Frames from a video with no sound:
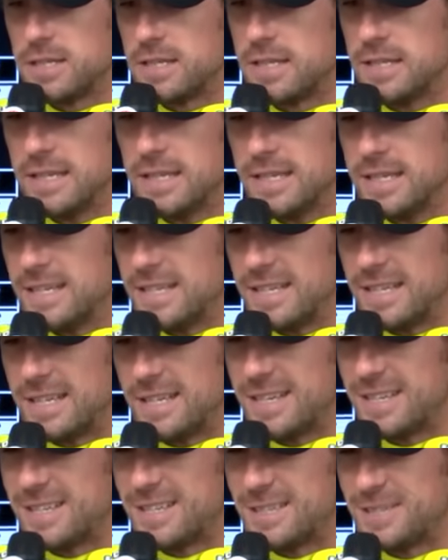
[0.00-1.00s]

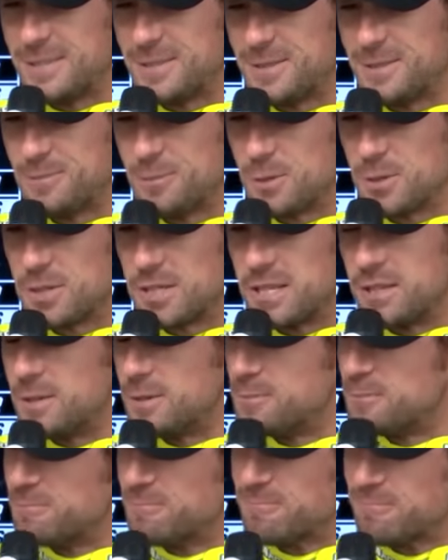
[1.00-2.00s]
And we'll see,
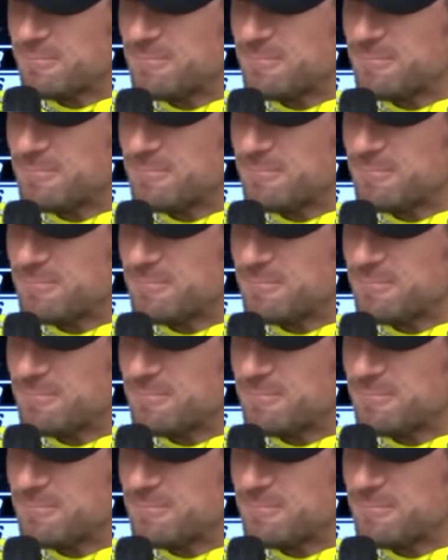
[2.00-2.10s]
though.